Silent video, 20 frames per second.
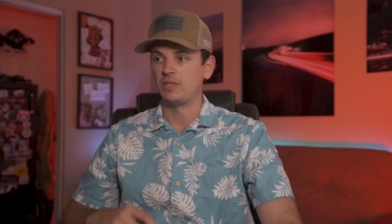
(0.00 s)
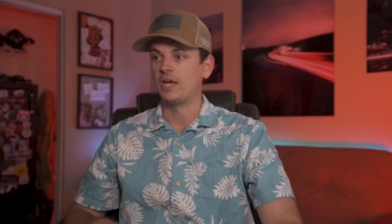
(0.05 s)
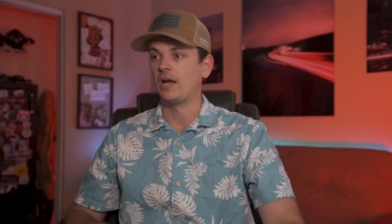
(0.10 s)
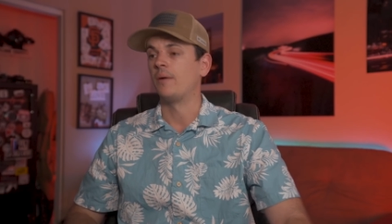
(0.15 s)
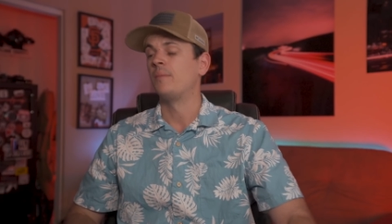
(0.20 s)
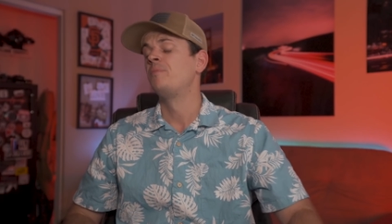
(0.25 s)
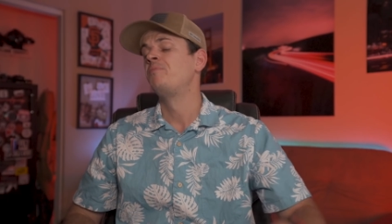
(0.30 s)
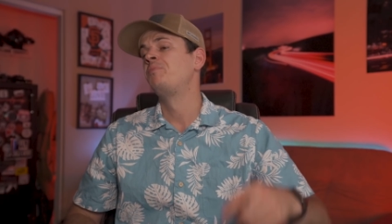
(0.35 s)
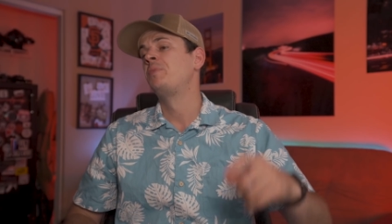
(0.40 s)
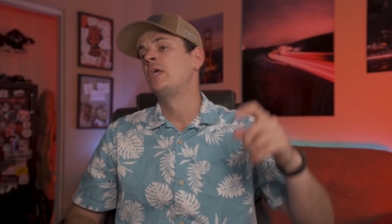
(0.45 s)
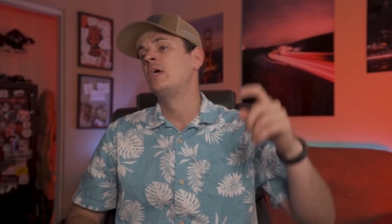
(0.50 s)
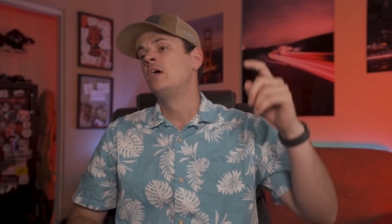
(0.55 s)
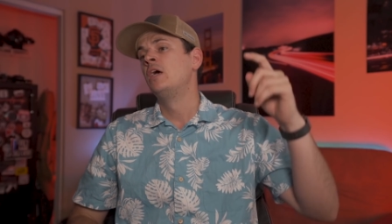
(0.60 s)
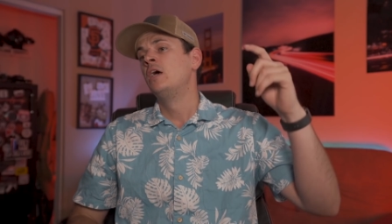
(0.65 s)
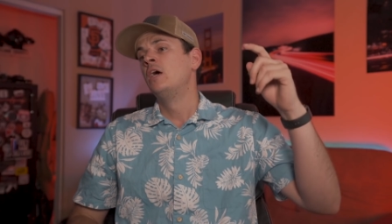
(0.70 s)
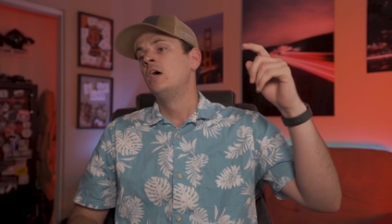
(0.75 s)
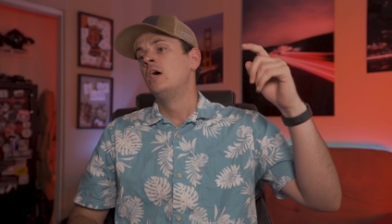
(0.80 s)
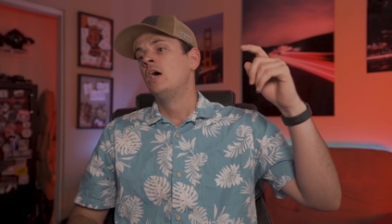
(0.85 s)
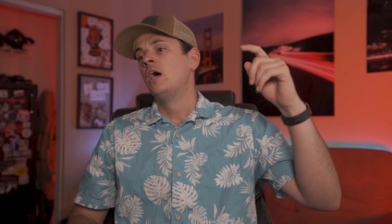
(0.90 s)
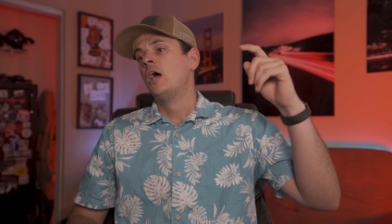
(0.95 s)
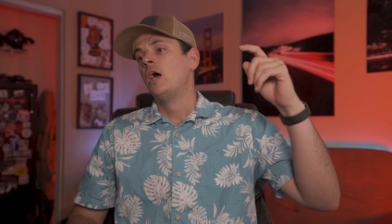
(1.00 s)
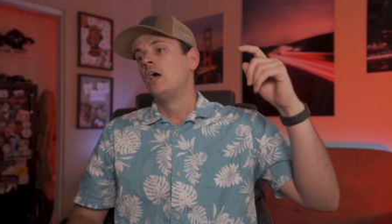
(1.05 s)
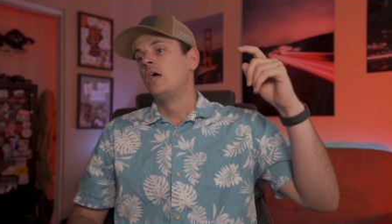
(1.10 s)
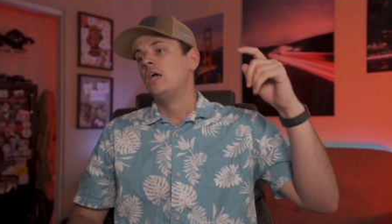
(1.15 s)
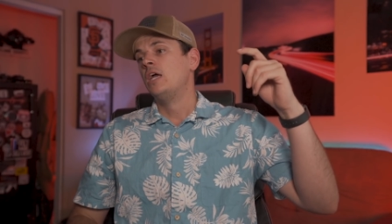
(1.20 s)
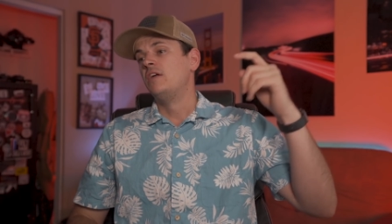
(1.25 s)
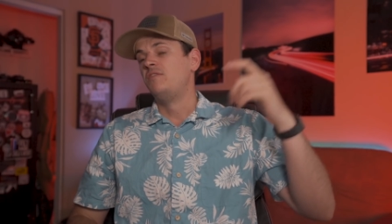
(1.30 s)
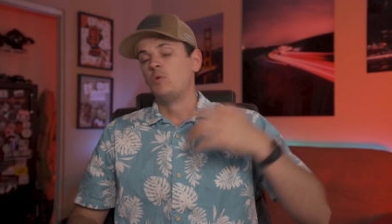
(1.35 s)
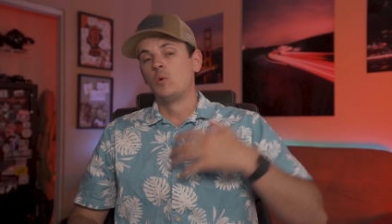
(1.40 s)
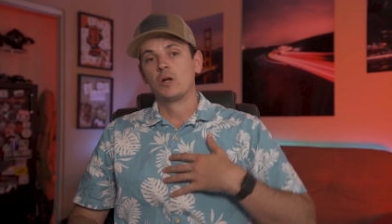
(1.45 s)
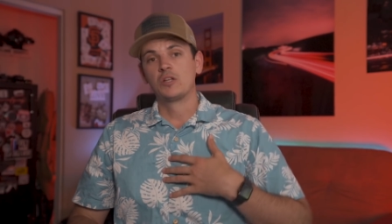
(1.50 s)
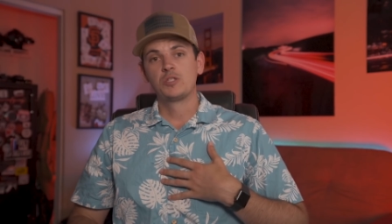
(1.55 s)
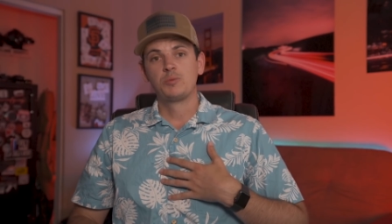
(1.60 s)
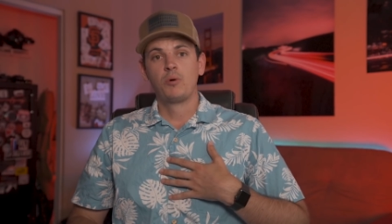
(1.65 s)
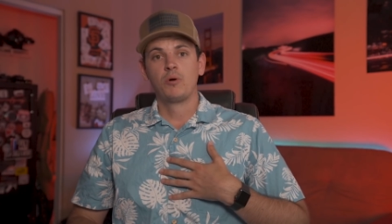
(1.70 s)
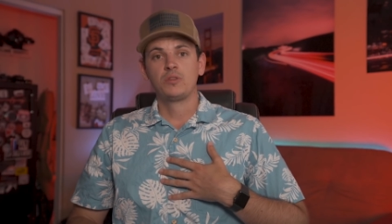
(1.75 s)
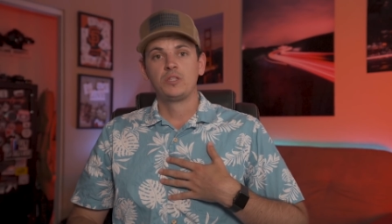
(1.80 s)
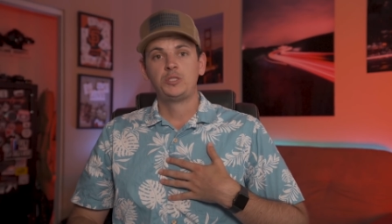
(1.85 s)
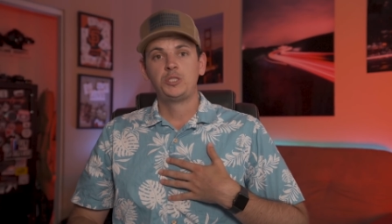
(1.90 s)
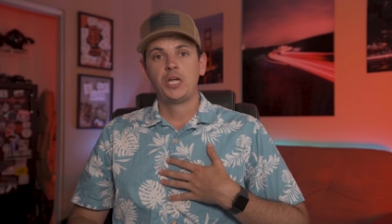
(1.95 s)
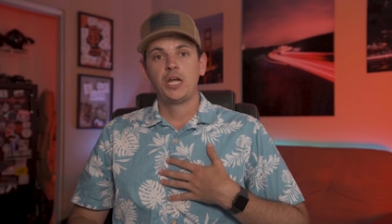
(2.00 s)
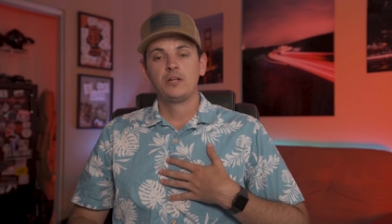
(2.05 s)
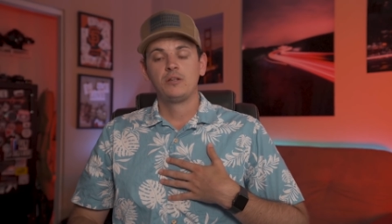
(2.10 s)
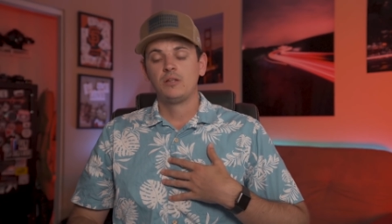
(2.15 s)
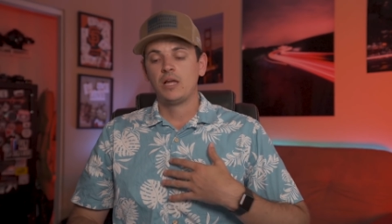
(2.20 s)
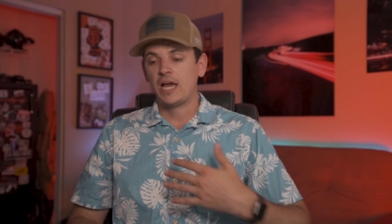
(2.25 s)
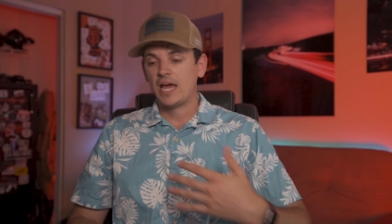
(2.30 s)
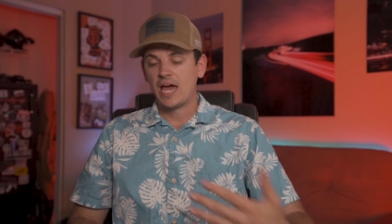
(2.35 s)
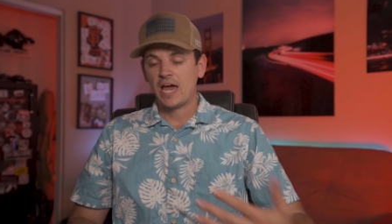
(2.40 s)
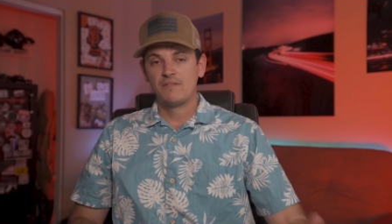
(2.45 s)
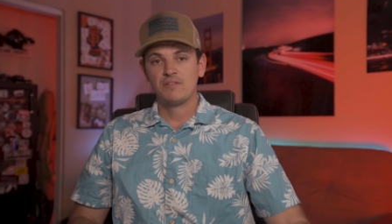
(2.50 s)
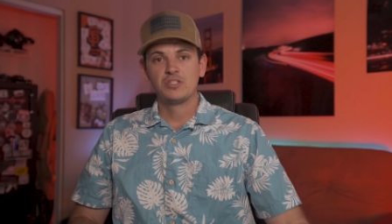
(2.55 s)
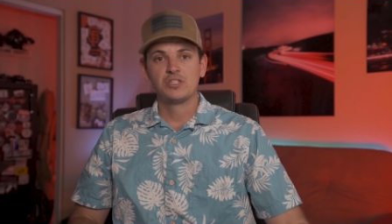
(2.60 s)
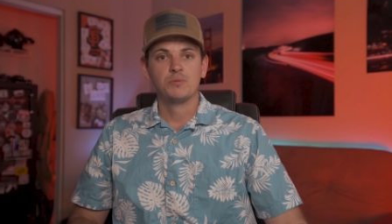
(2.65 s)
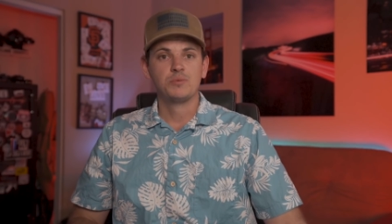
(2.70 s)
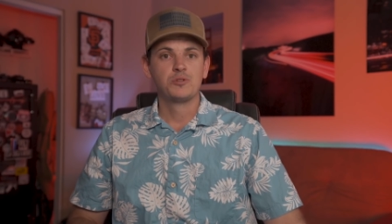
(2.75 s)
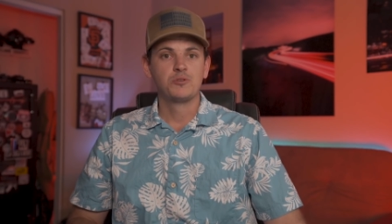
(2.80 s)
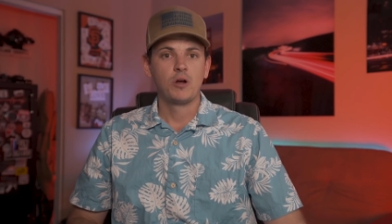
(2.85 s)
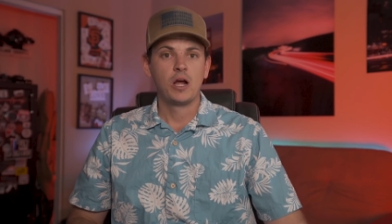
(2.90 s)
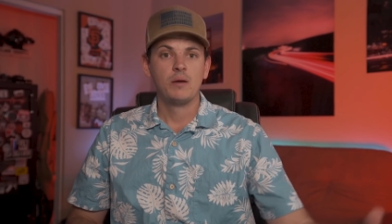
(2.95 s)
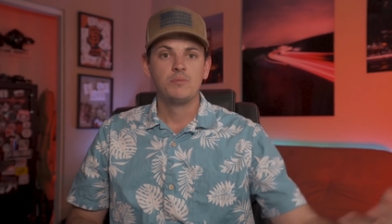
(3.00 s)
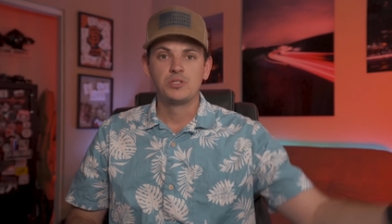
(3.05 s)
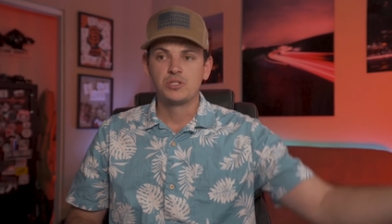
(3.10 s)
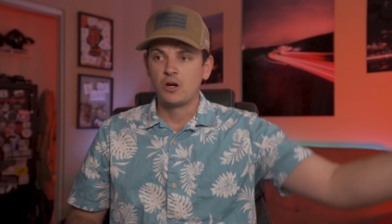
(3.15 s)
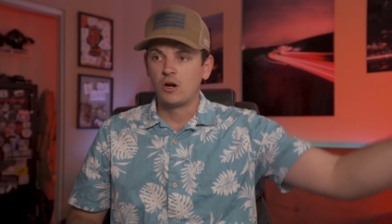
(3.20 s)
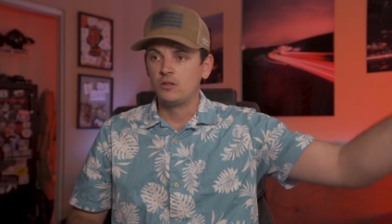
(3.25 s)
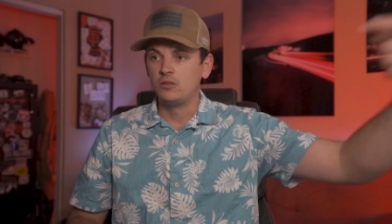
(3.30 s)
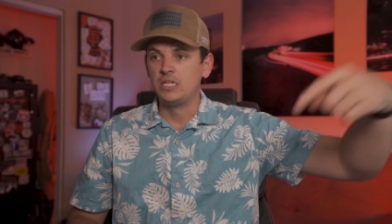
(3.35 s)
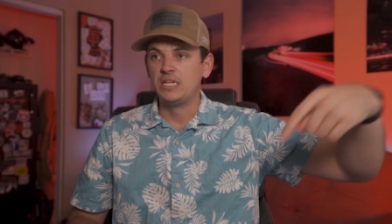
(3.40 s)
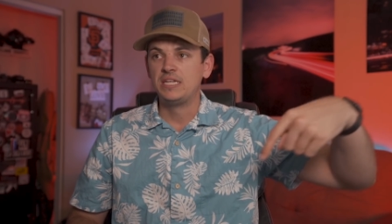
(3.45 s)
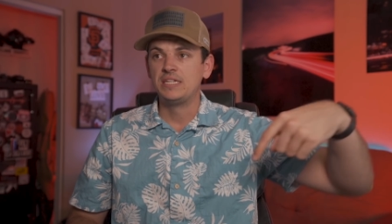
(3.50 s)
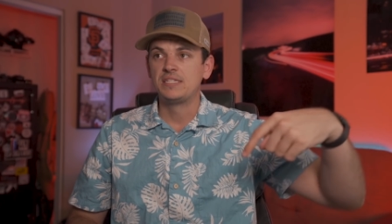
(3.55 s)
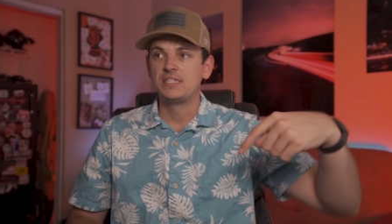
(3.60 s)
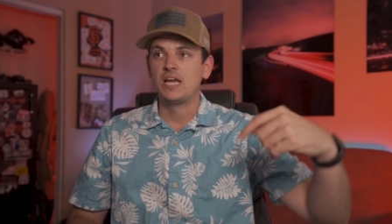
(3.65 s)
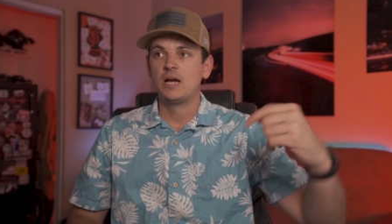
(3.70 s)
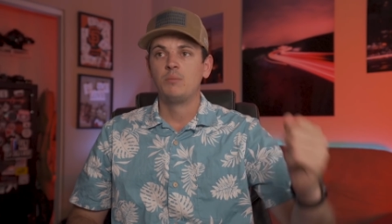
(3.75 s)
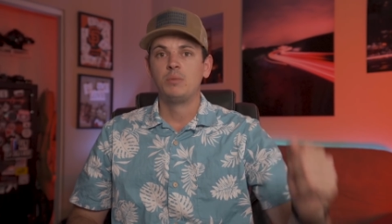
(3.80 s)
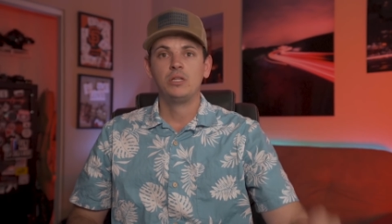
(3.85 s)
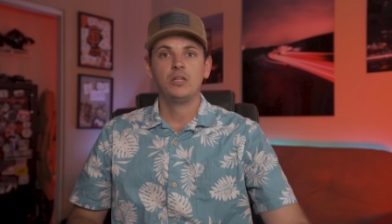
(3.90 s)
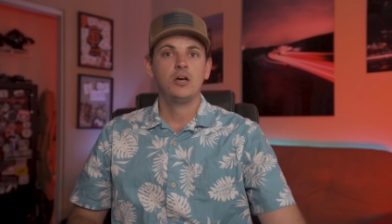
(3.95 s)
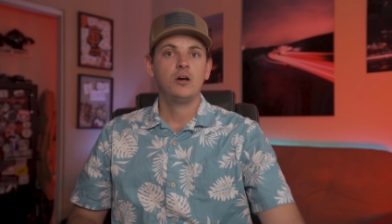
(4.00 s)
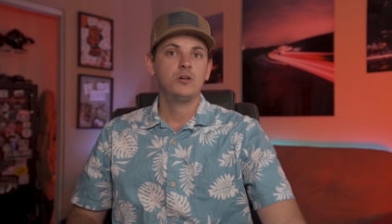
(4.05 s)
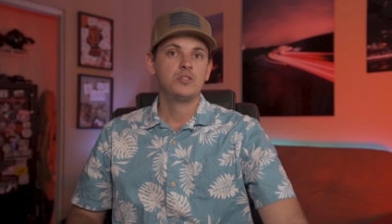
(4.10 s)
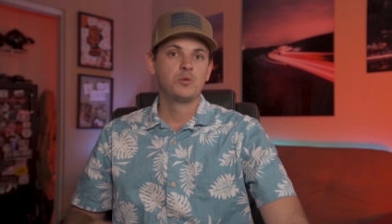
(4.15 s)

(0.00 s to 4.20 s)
there. If you want to support the channel, I have a subscribe star link is down below.